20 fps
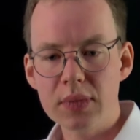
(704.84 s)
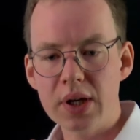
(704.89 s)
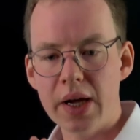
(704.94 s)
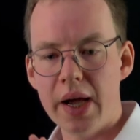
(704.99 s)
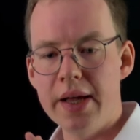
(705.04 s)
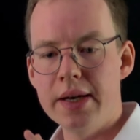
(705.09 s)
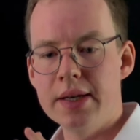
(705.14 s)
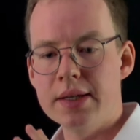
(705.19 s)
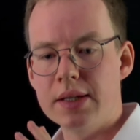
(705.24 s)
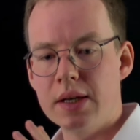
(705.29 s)

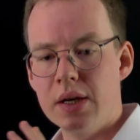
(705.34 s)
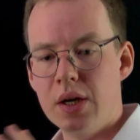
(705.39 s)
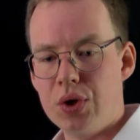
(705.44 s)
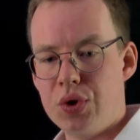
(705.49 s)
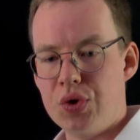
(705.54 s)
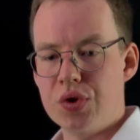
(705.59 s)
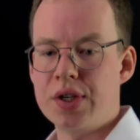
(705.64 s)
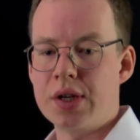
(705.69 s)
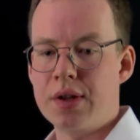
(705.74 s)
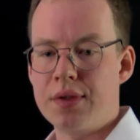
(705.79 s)
And
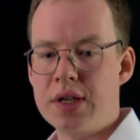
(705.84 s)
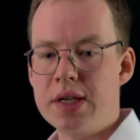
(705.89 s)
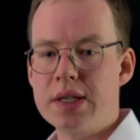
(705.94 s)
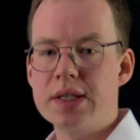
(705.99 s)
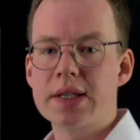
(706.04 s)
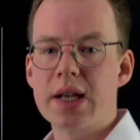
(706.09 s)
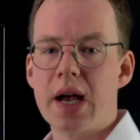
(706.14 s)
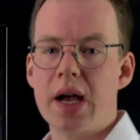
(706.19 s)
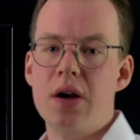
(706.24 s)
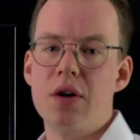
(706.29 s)
using these
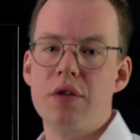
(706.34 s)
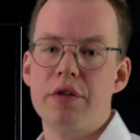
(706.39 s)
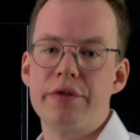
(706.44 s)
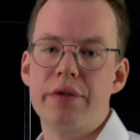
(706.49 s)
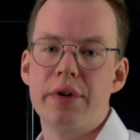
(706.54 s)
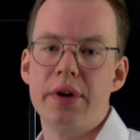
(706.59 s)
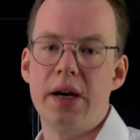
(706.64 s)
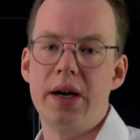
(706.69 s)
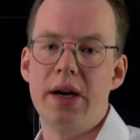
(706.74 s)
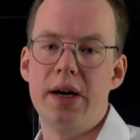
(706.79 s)
kind of
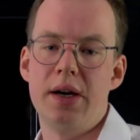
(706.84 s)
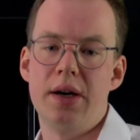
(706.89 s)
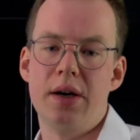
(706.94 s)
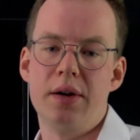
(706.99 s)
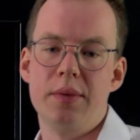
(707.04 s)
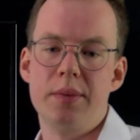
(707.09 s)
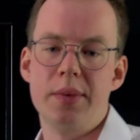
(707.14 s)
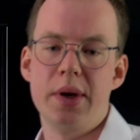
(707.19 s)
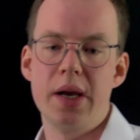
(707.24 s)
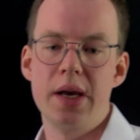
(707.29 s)

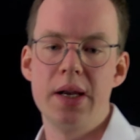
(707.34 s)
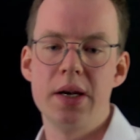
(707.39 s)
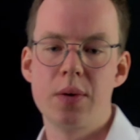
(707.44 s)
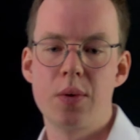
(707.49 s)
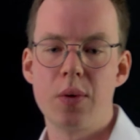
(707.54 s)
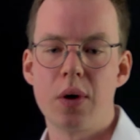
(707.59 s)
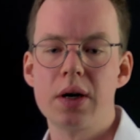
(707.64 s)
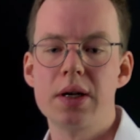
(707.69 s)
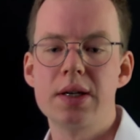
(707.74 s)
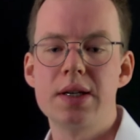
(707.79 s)

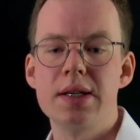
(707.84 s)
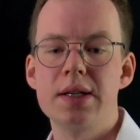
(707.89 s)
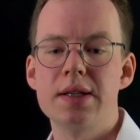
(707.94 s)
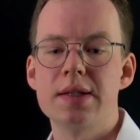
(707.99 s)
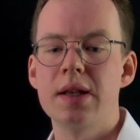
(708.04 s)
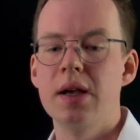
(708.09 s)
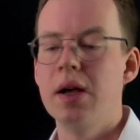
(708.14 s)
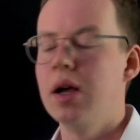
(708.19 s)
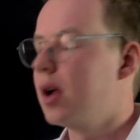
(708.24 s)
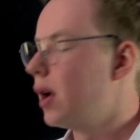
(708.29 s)
inequalities
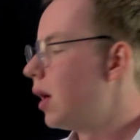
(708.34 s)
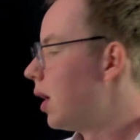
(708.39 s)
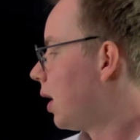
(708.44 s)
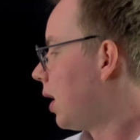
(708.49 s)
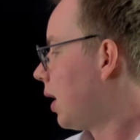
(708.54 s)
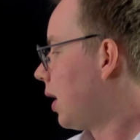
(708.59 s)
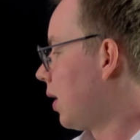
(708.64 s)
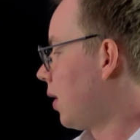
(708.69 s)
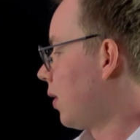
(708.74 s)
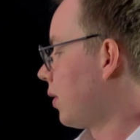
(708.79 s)

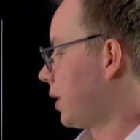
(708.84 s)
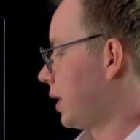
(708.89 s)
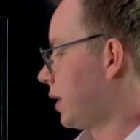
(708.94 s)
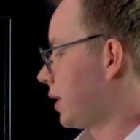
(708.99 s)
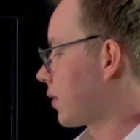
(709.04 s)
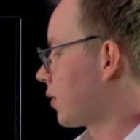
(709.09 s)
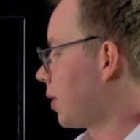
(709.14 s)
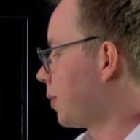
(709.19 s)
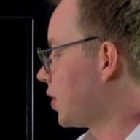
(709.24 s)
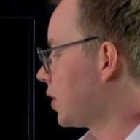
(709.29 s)
or
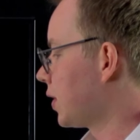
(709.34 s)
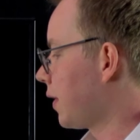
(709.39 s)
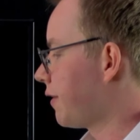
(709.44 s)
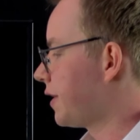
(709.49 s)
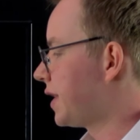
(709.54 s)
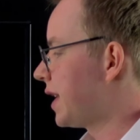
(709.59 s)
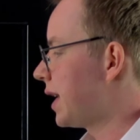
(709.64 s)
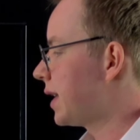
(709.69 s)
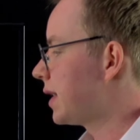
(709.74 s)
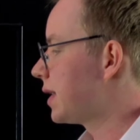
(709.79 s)
description of
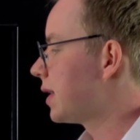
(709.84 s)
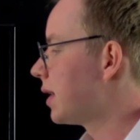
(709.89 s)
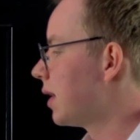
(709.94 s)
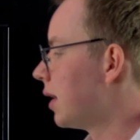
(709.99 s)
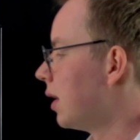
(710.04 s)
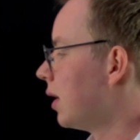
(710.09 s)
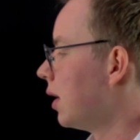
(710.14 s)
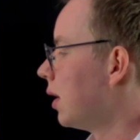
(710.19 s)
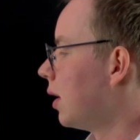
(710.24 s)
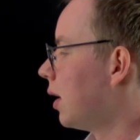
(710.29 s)
sets
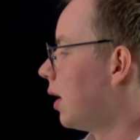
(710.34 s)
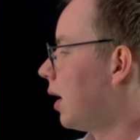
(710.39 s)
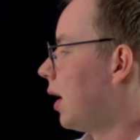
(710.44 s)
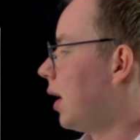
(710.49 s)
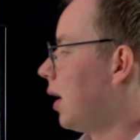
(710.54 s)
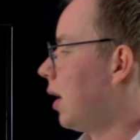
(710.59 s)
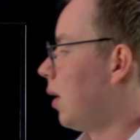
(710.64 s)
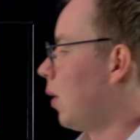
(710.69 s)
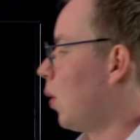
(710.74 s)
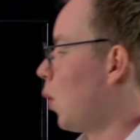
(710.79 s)

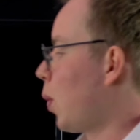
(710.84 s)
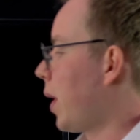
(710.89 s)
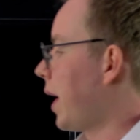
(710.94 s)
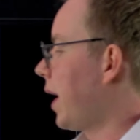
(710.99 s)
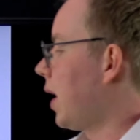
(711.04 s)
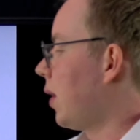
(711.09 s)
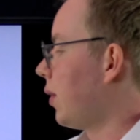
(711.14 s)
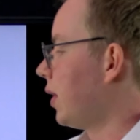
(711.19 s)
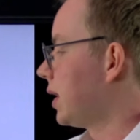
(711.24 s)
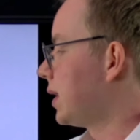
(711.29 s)
where
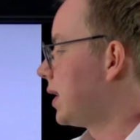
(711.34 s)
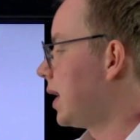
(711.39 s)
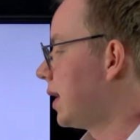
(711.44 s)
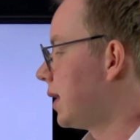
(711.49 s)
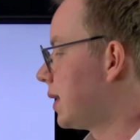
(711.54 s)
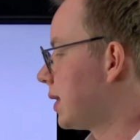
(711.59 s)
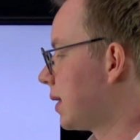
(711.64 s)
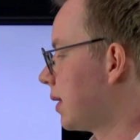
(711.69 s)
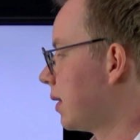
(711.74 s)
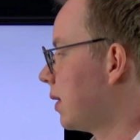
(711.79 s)
our
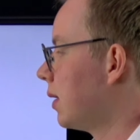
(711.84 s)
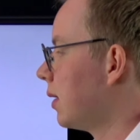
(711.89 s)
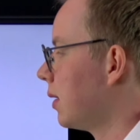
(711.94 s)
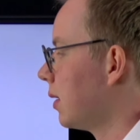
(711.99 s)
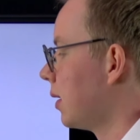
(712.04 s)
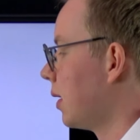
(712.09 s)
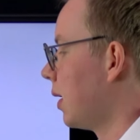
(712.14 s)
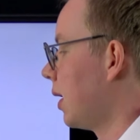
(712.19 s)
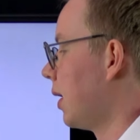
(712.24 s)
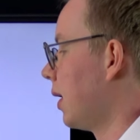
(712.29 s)
states
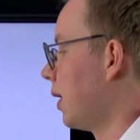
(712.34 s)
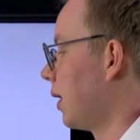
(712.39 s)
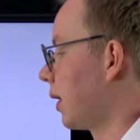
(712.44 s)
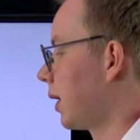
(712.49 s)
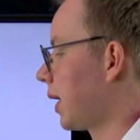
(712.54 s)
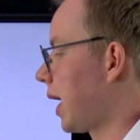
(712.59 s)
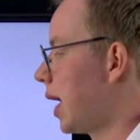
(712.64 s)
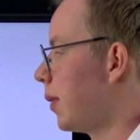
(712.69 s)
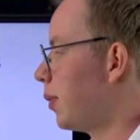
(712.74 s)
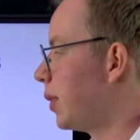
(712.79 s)

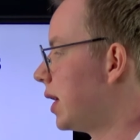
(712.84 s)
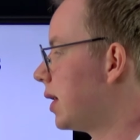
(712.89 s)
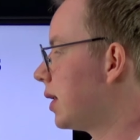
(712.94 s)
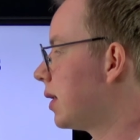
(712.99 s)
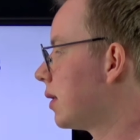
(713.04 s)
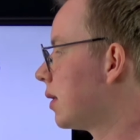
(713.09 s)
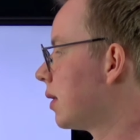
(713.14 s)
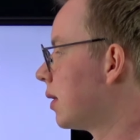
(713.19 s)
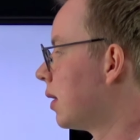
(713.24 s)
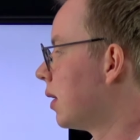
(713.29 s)
can be
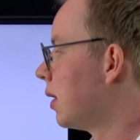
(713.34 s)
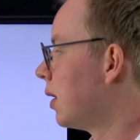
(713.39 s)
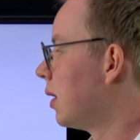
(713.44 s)
in,